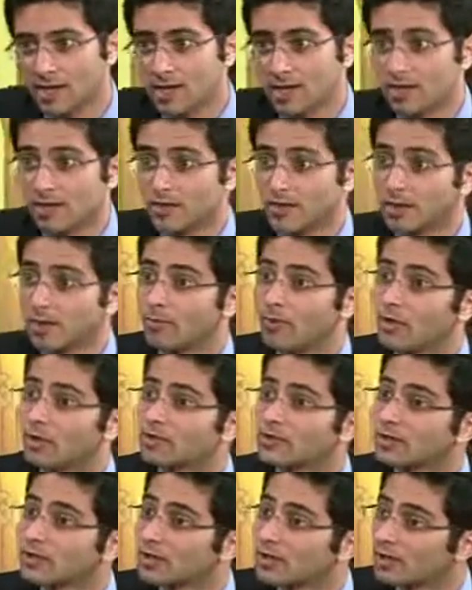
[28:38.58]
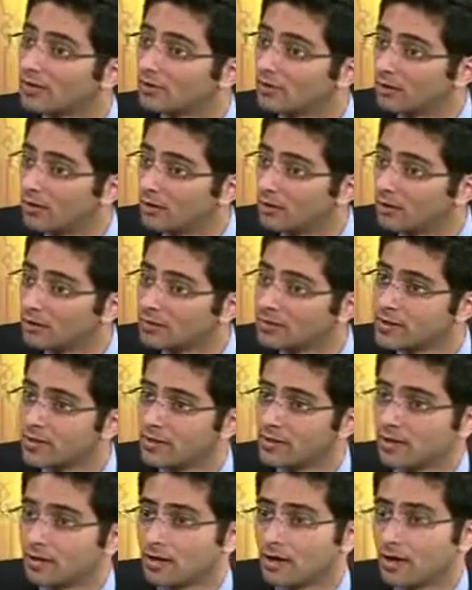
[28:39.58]
They mostly involved
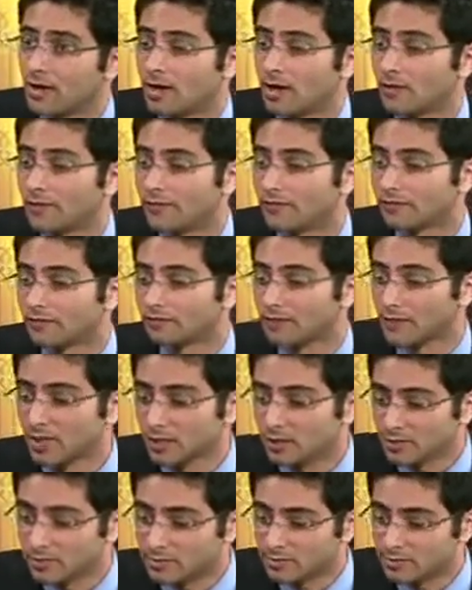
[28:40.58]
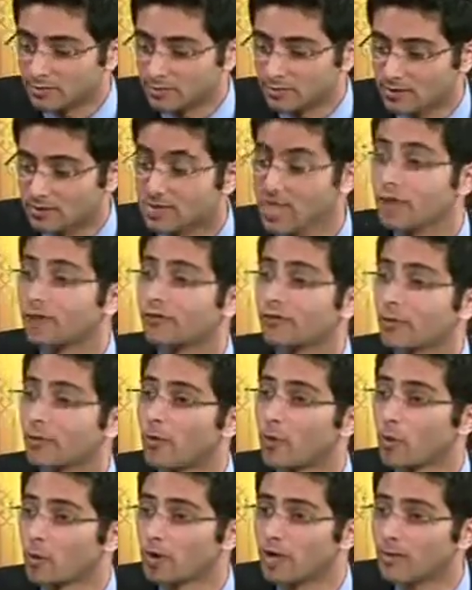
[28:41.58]

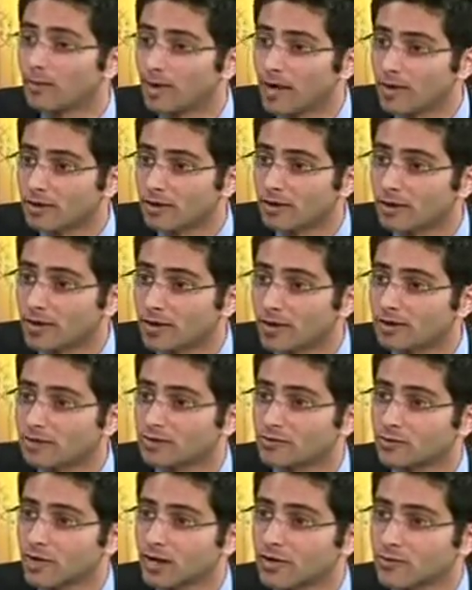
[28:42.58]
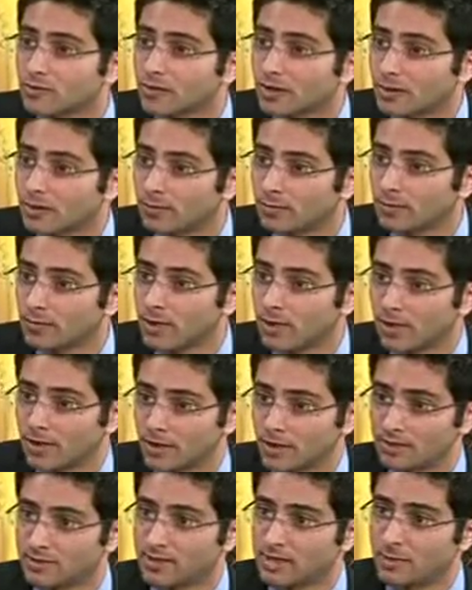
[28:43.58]
self-reporting by the parents rather than
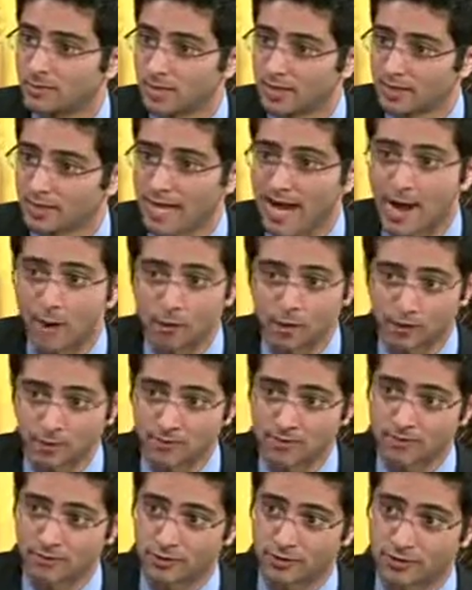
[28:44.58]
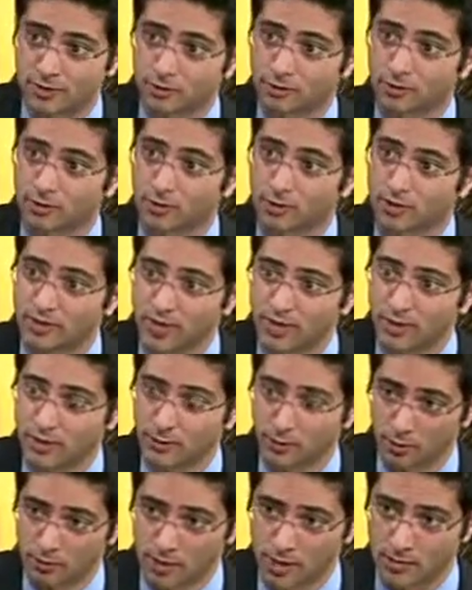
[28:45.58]
examining the outcomes for children when they had
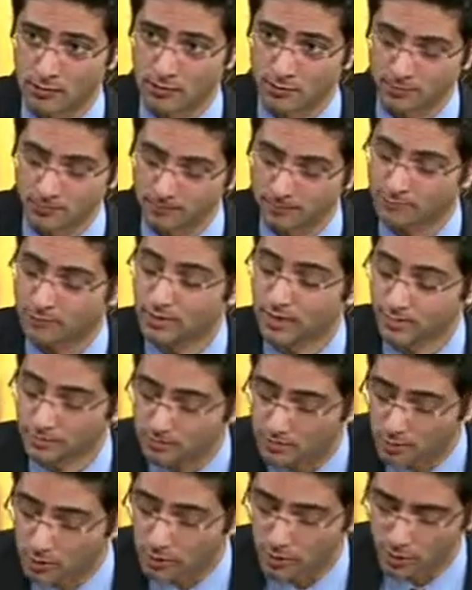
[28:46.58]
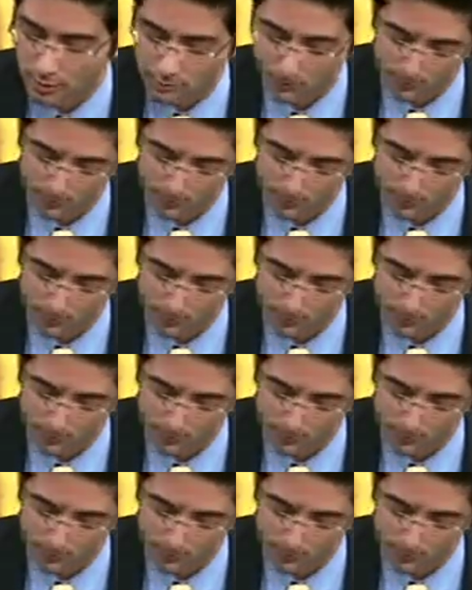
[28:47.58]
grown up, and so on.